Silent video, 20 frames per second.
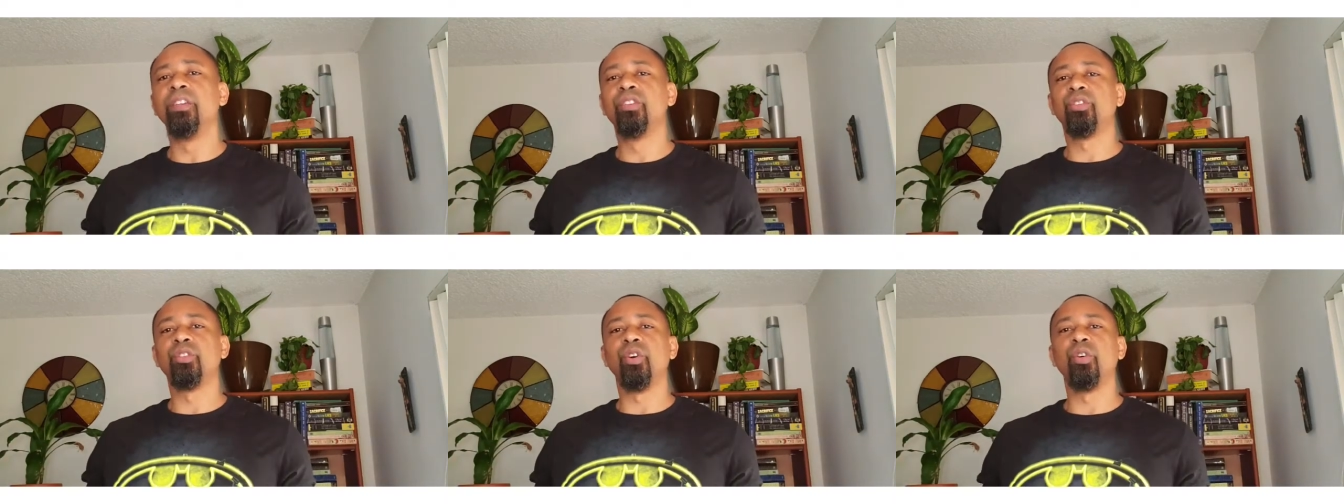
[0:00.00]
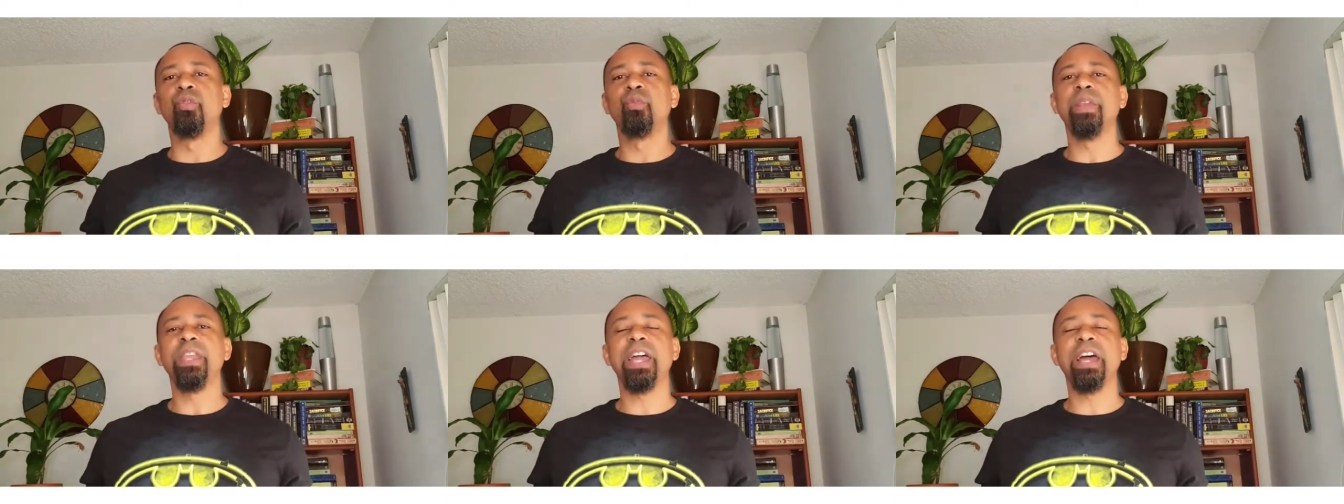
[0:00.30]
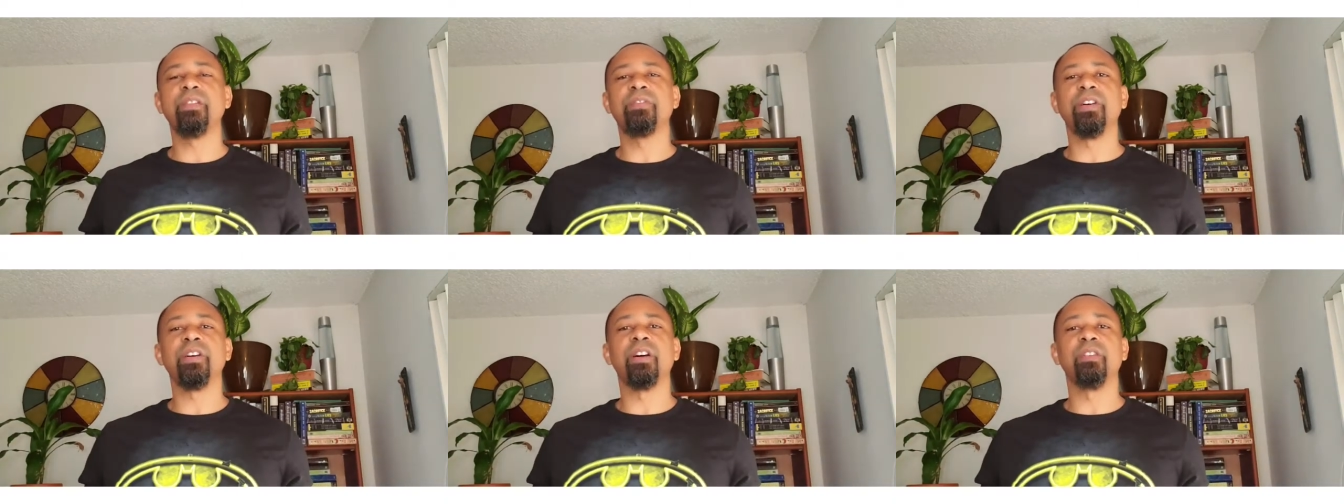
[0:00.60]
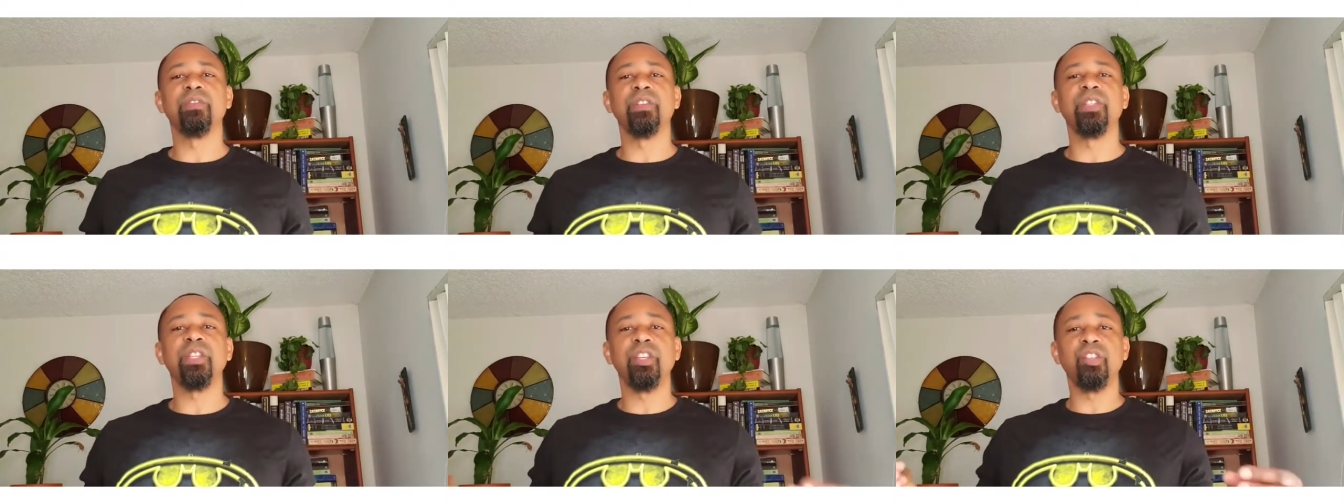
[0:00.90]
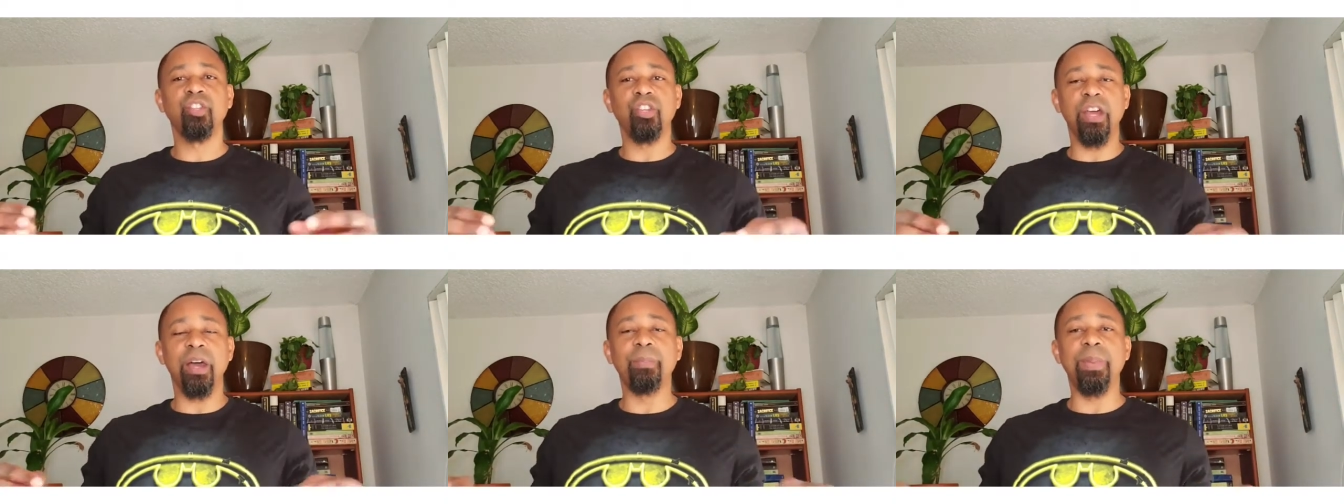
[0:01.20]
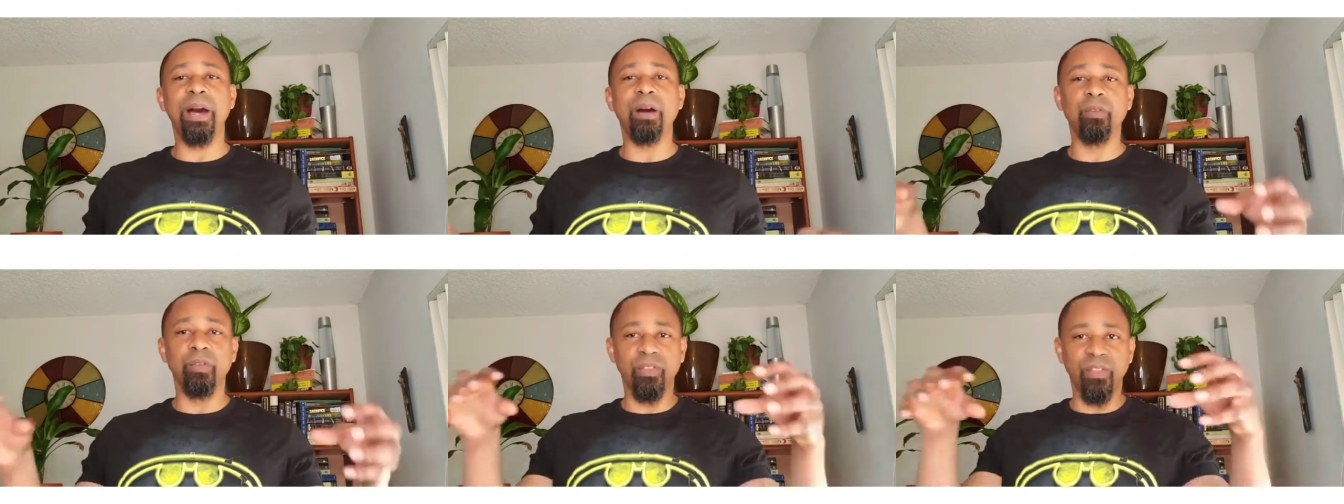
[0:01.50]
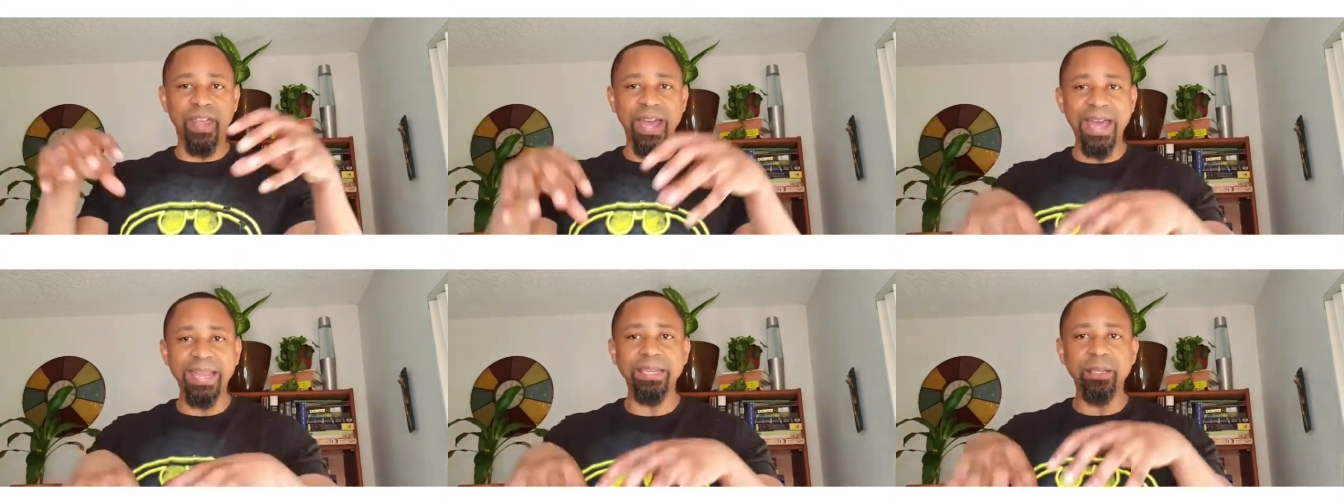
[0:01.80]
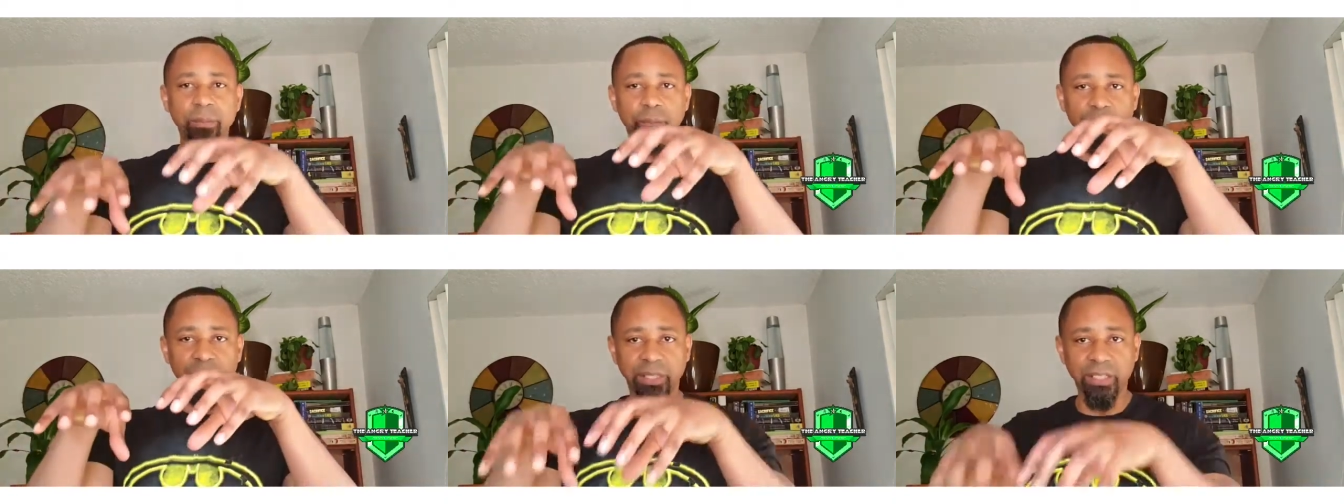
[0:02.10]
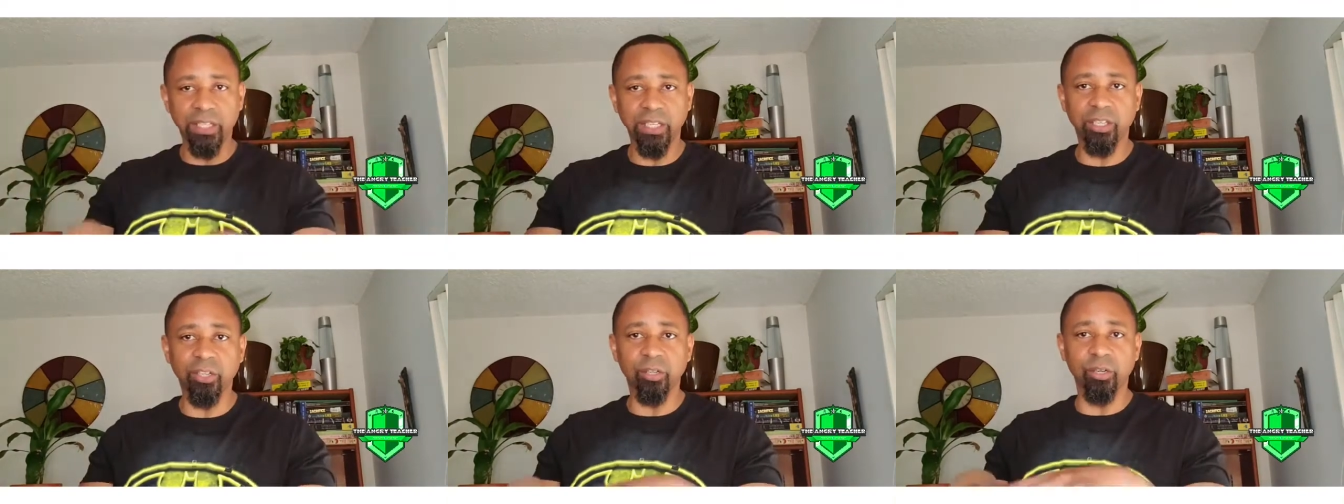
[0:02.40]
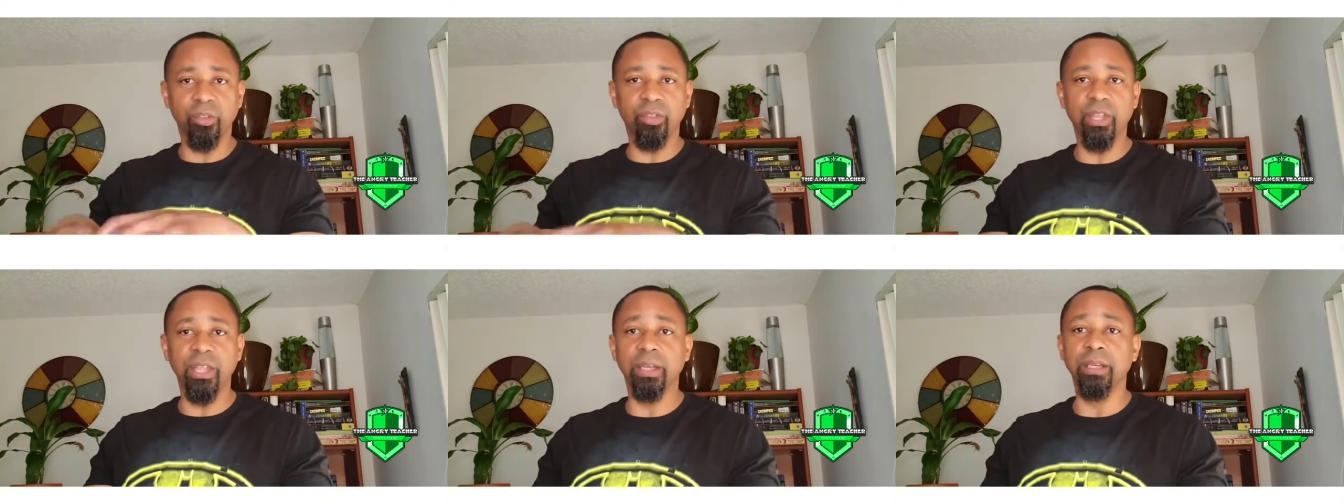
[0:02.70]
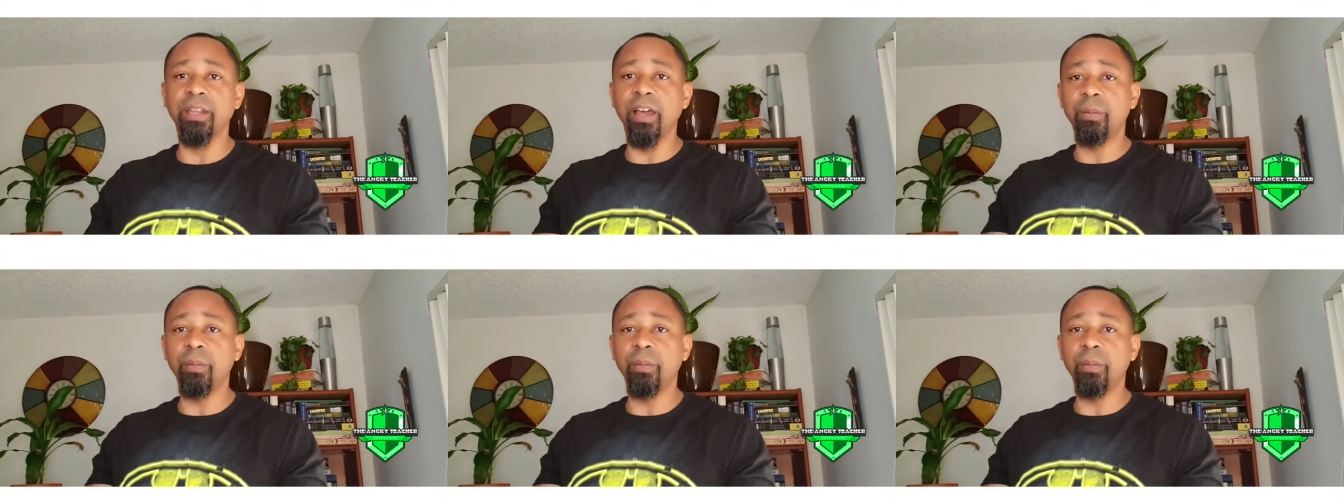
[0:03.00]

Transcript: So we have a conversation about that particular thing,